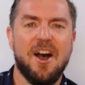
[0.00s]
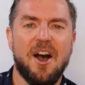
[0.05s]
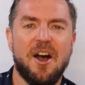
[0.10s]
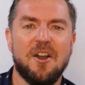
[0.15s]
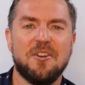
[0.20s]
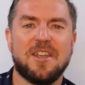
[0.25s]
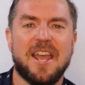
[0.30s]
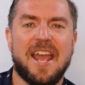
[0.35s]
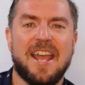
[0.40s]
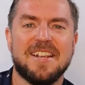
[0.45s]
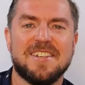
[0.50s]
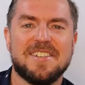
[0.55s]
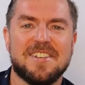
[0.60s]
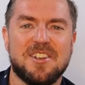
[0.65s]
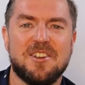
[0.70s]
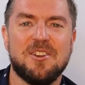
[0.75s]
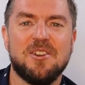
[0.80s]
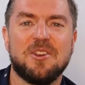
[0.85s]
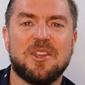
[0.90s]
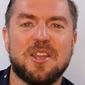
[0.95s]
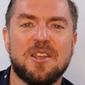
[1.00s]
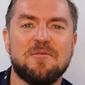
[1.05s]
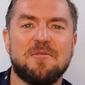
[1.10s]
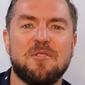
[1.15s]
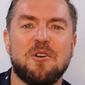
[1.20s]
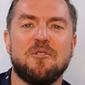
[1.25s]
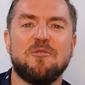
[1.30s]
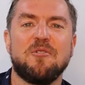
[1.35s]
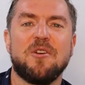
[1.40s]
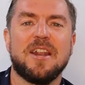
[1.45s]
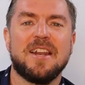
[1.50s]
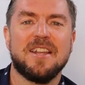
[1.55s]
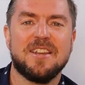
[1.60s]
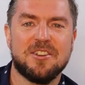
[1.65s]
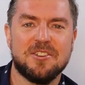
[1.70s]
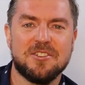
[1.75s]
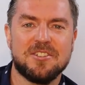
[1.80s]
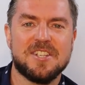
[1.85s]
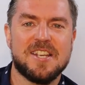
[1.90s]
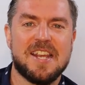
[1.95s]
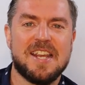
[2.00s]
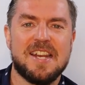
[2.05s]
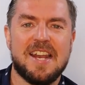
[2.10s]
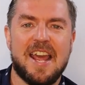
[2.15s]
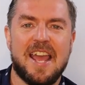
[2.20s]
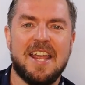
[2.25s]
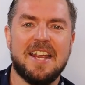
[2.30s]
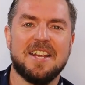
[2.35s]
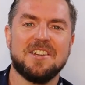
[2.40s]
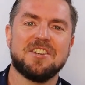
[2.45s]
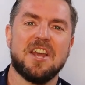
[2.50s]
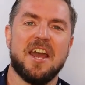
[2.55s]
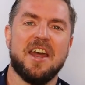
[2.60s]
Okay, so you're looking for a really good teenage